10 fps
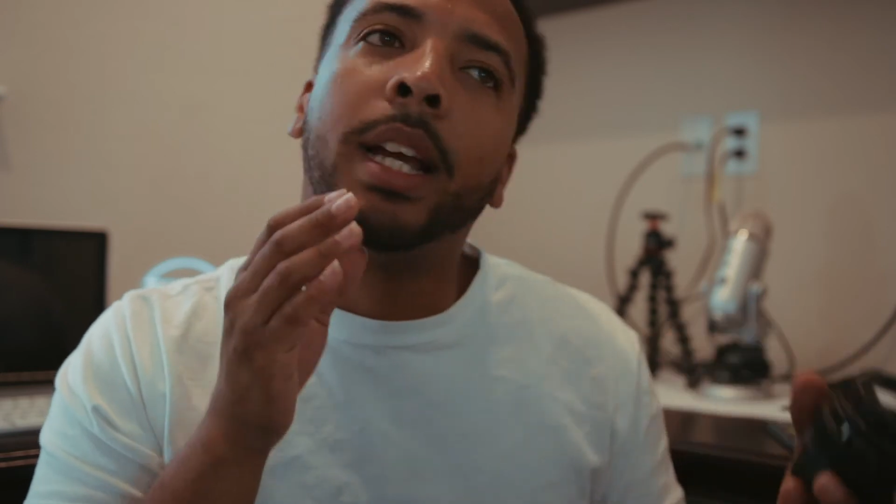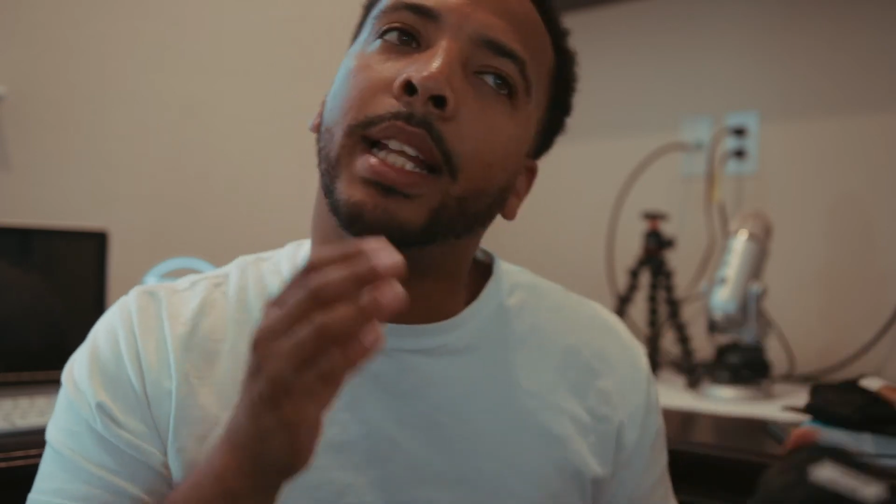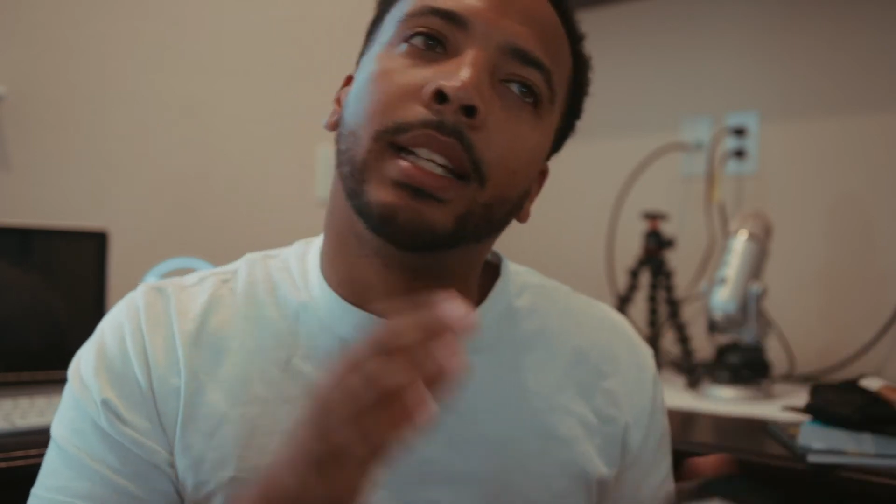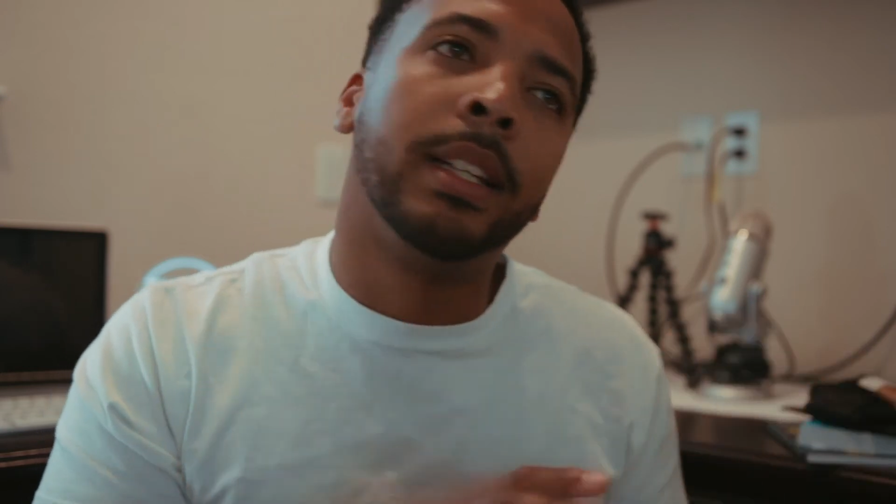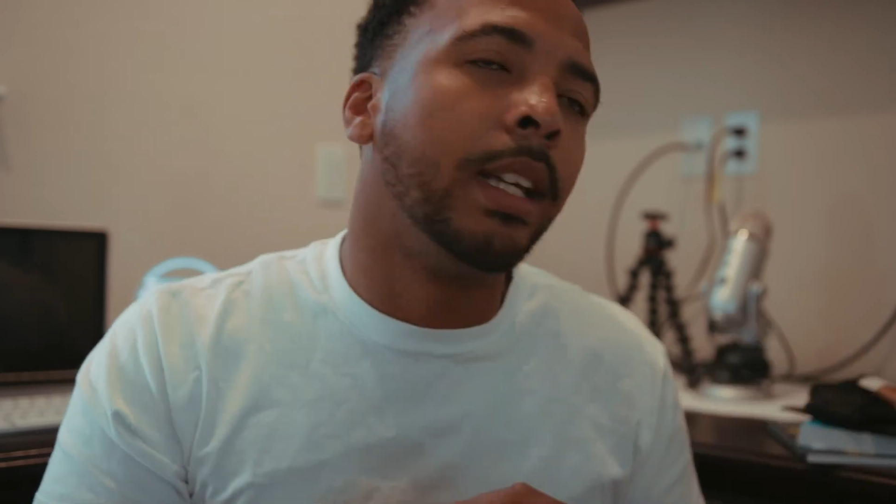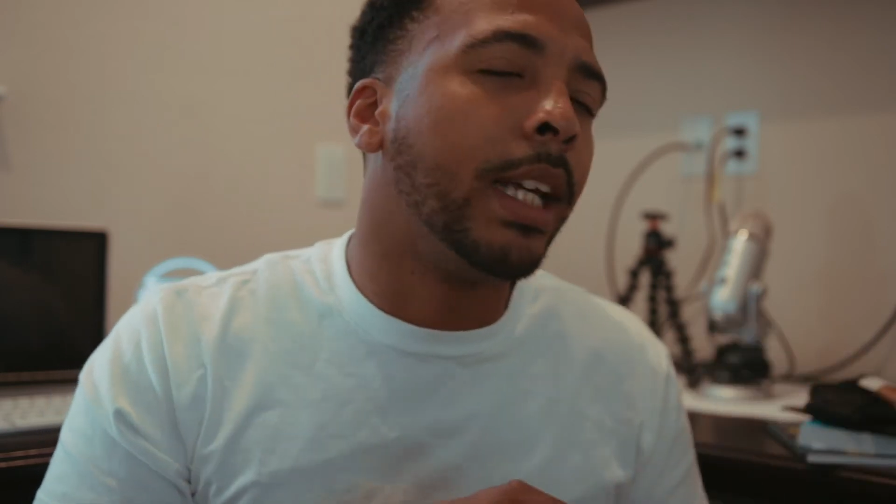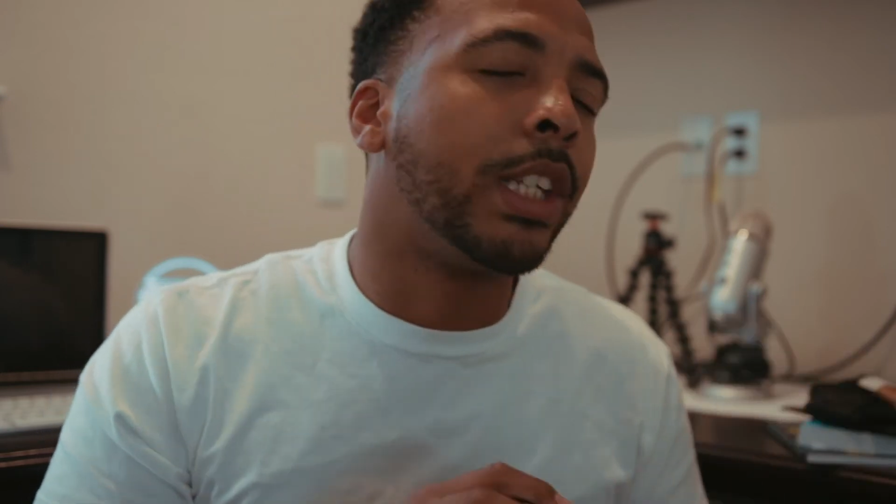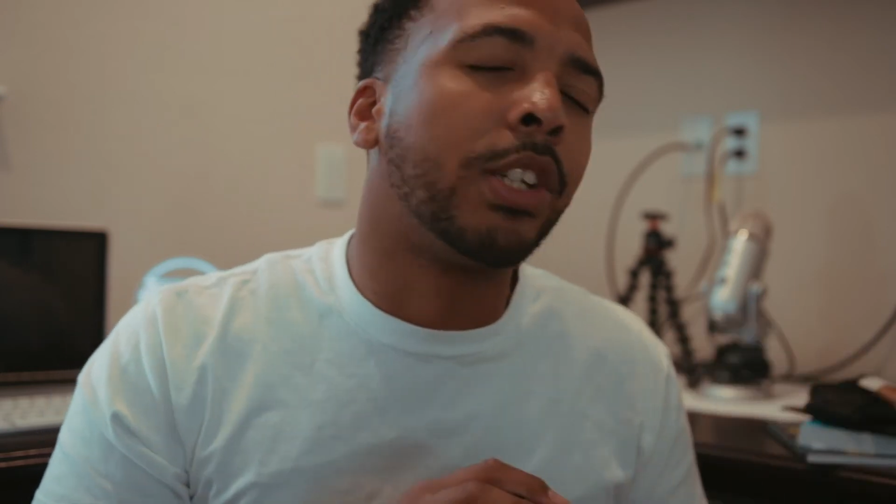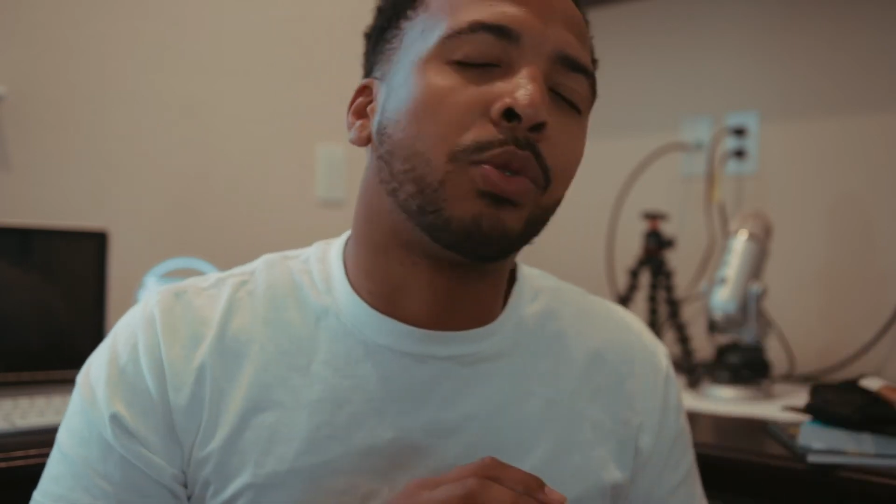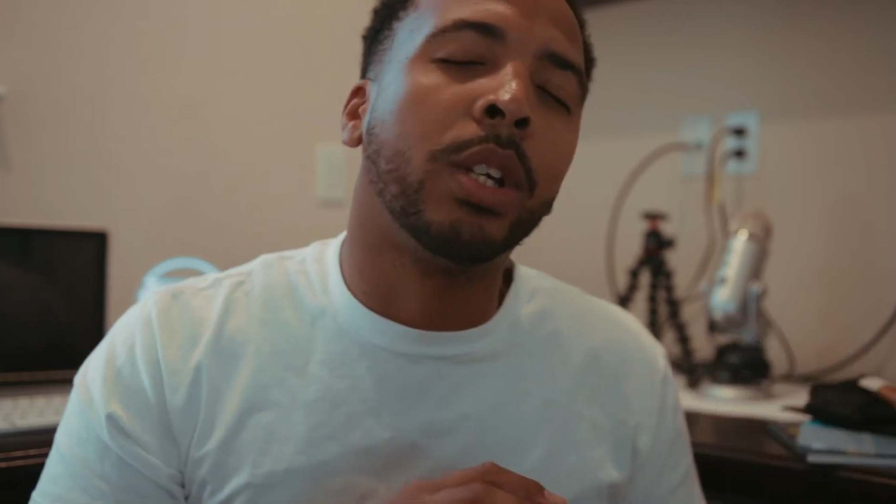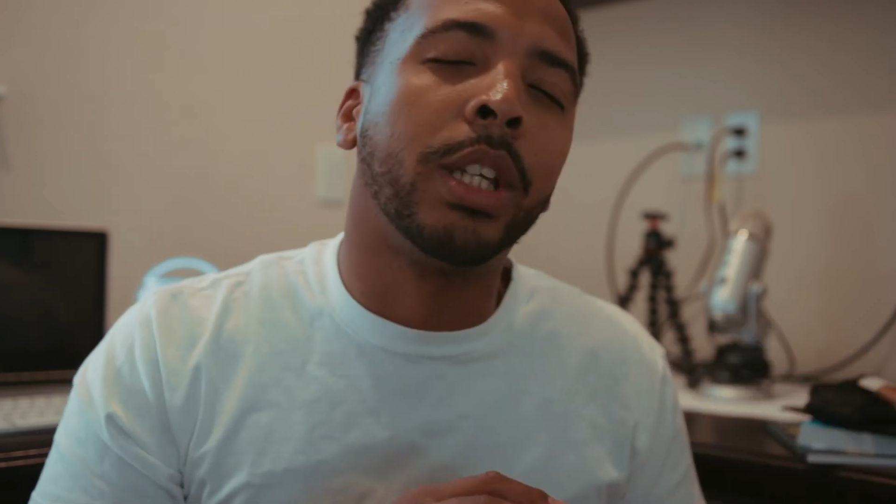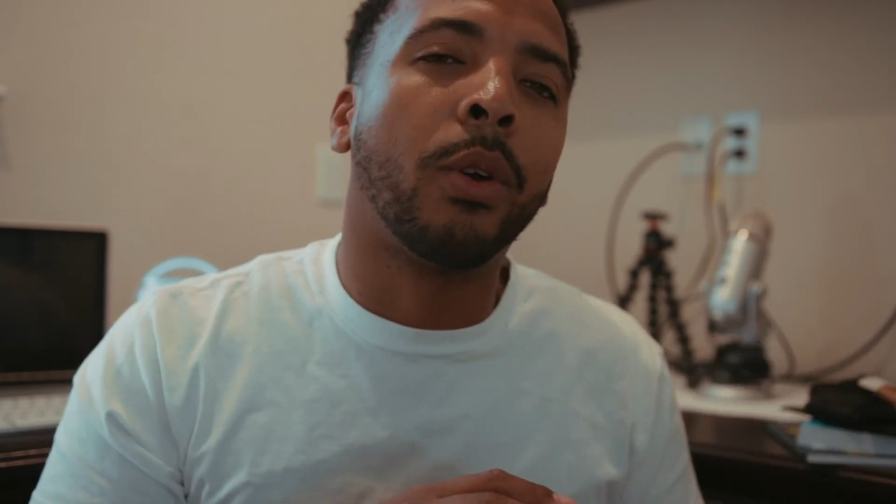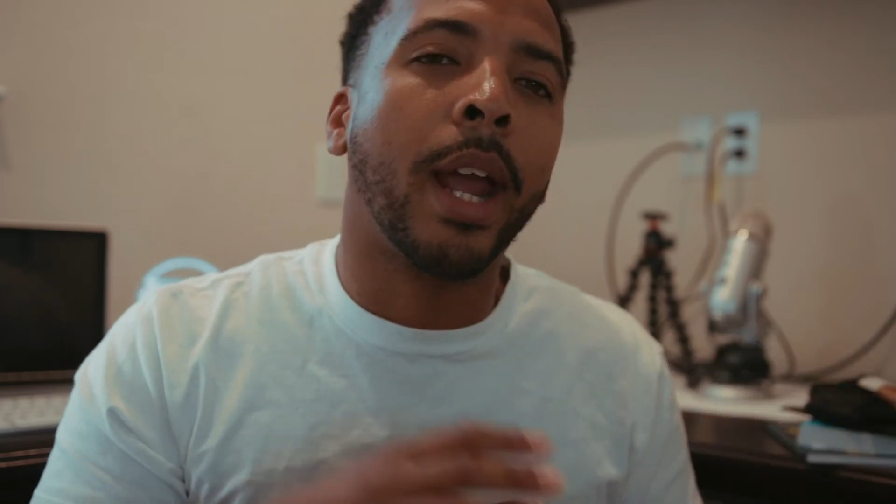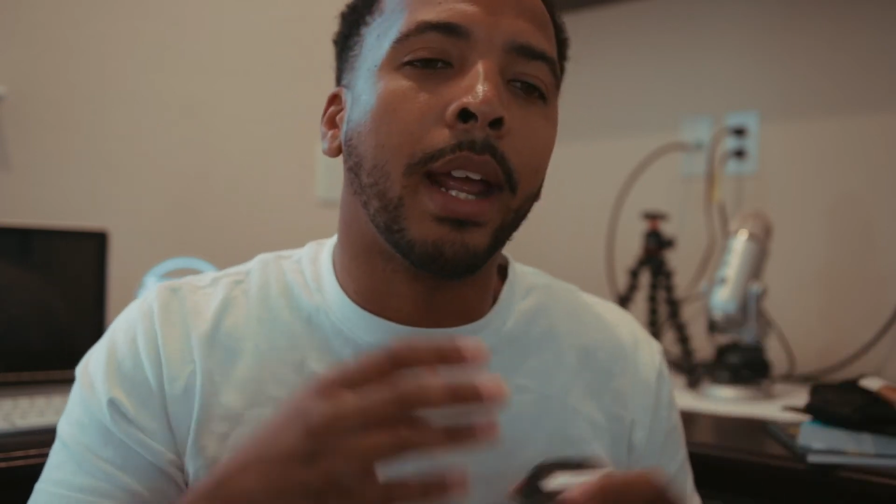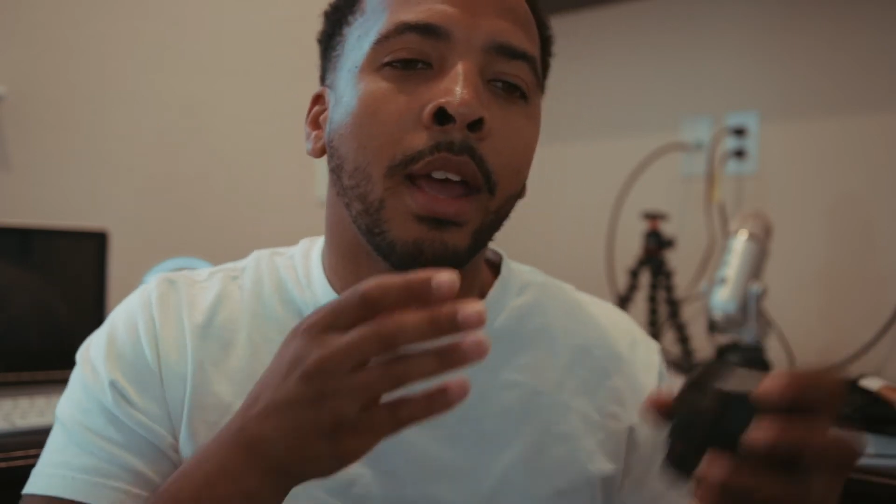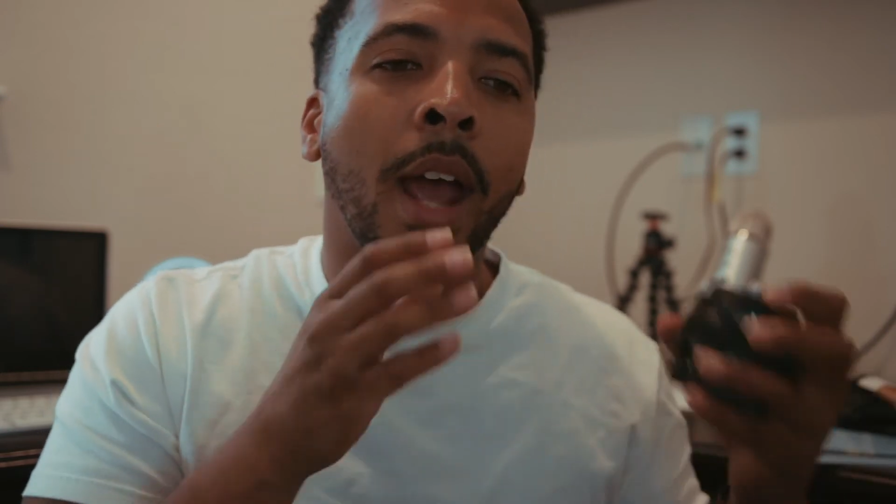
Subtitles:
and it's just really great.